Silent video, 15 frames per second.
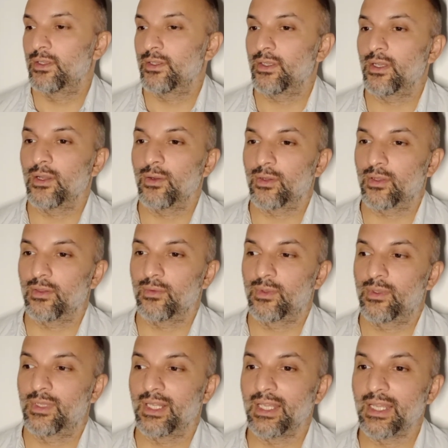you know,
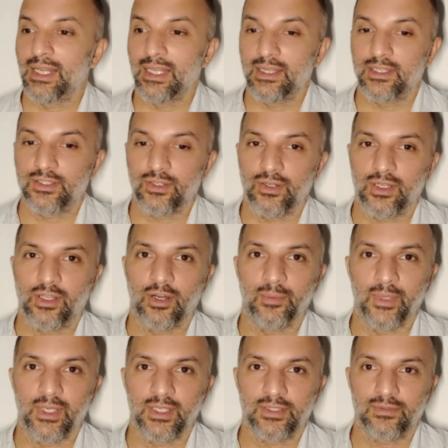clearly, the sort of
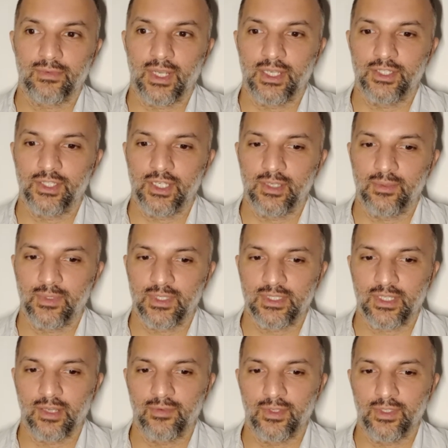communist regime in the
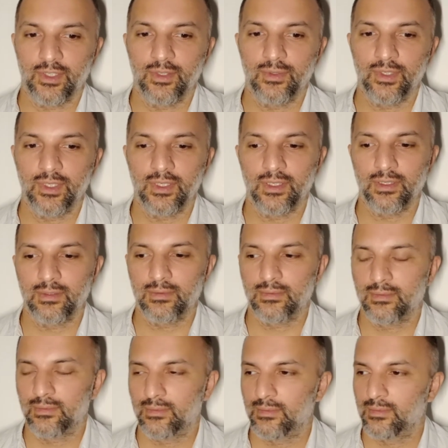Soviet Union,
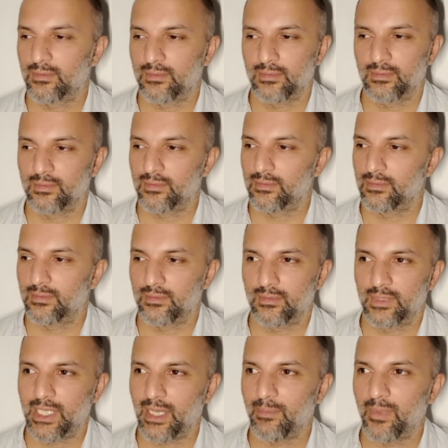
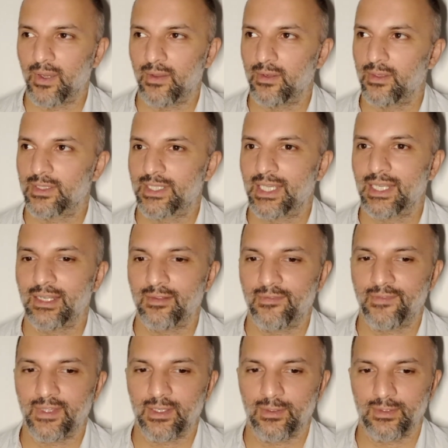Cambodia's killing
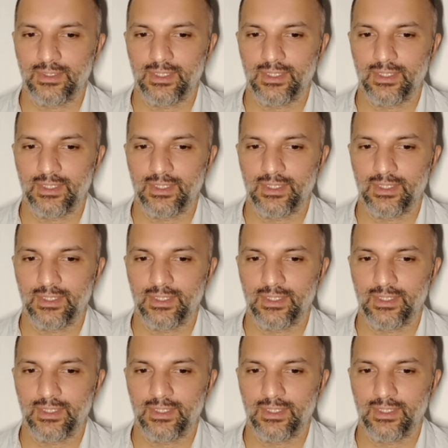fields,